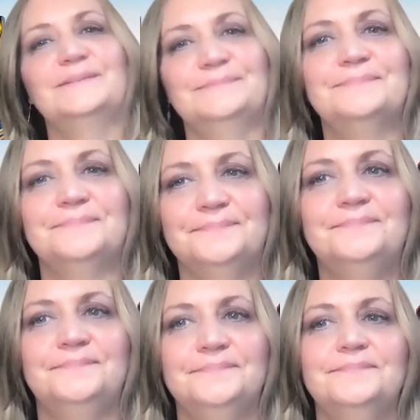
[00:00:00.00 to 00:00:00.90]
just
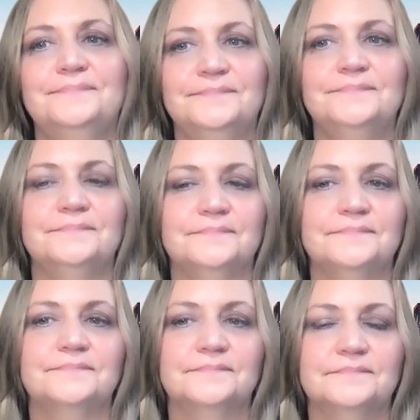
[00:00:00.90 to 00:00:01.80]
so that we could start
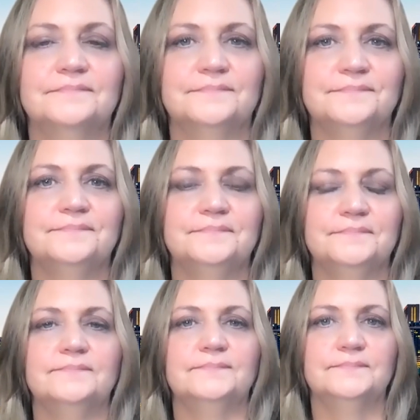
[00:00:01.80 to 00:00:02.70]
tracking
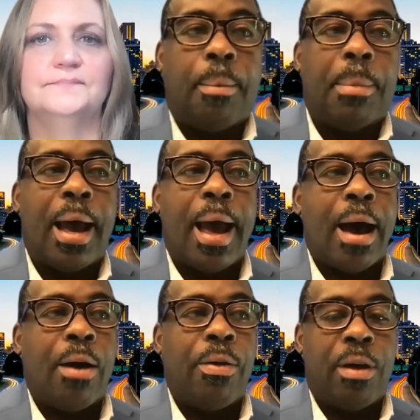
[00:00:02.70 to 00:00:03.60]

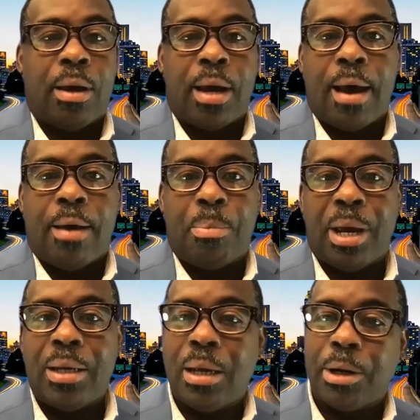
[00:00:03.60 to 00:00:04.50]
how the
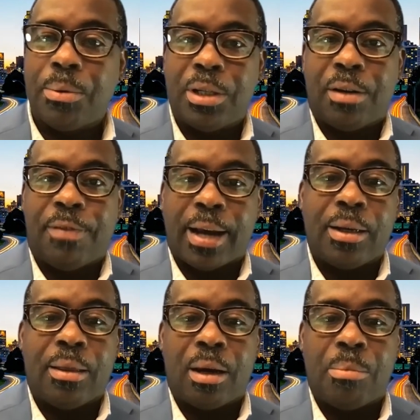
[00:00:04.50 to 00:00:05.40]
pandemic was affecting
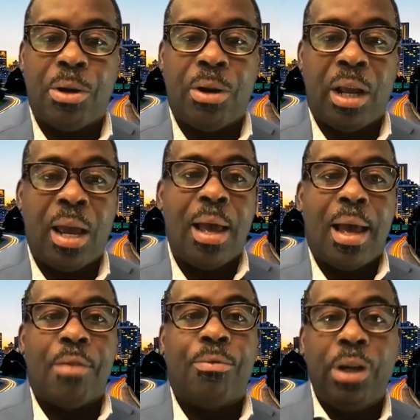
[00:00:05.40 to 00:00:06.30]
the community
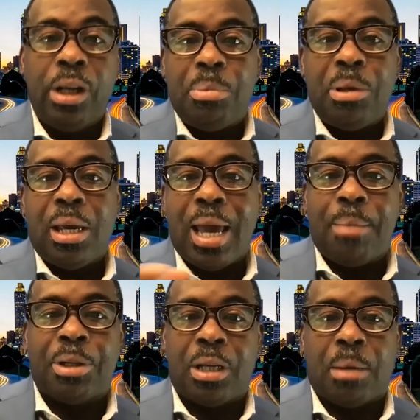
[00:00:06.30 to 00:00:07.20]
and really being
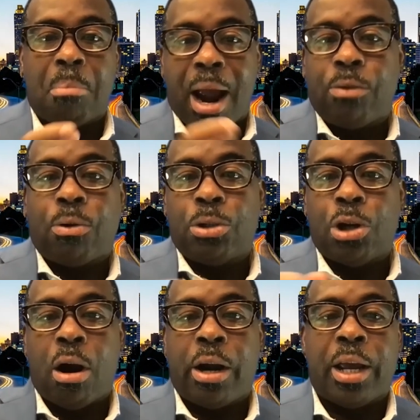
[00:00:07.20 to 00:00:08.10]
able to micro
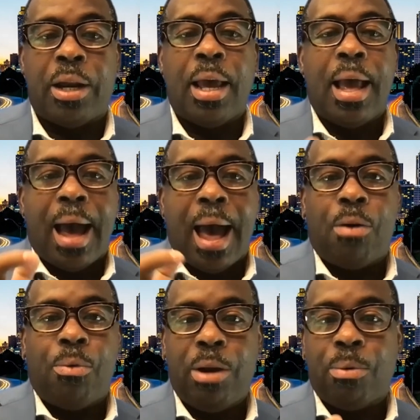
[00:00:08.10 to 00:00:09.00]
target how
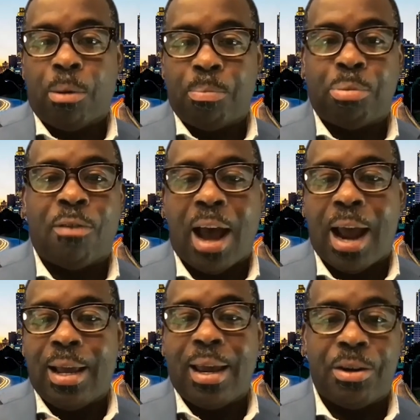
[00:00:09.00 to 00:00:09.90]
we were
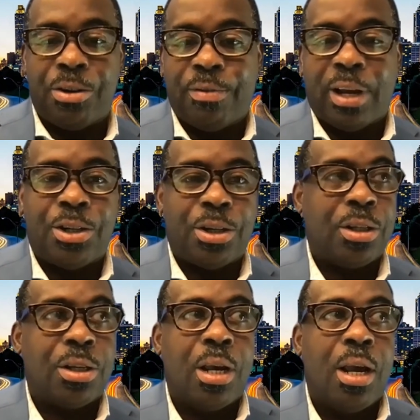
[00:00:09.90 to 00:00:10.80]
providing
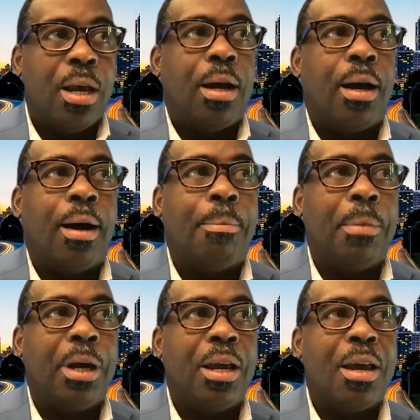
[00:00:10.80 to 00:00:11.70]
interventions.
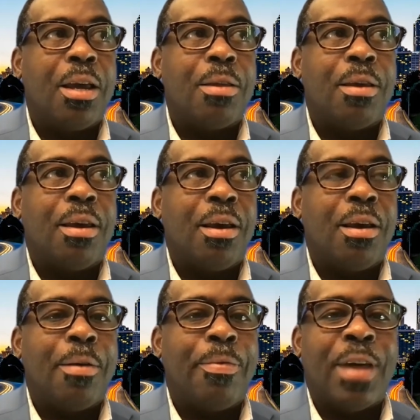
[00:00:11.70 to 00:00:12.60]

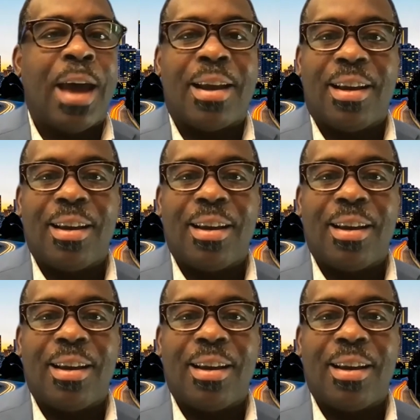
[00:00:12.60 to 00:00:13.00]
That